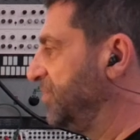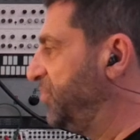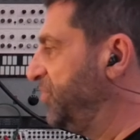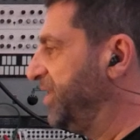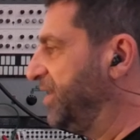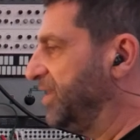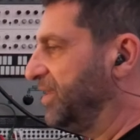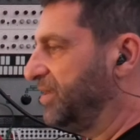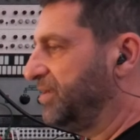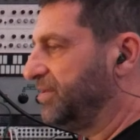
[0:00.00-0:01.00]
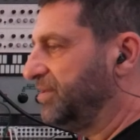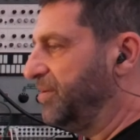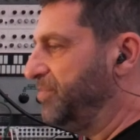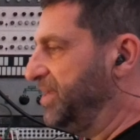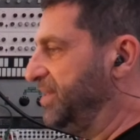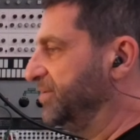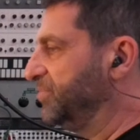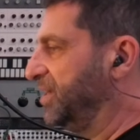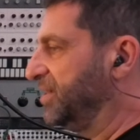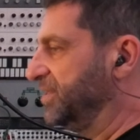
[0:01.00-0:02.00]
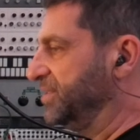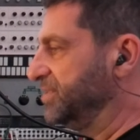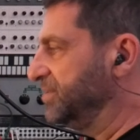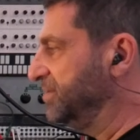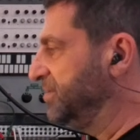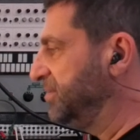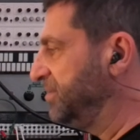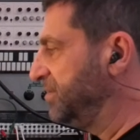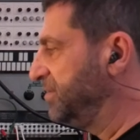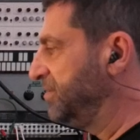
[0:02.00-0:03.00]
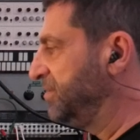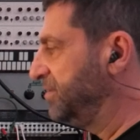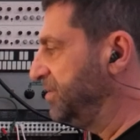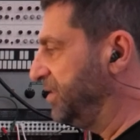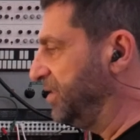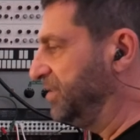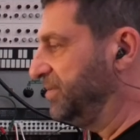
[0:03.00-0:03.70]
bringing a million plugins in.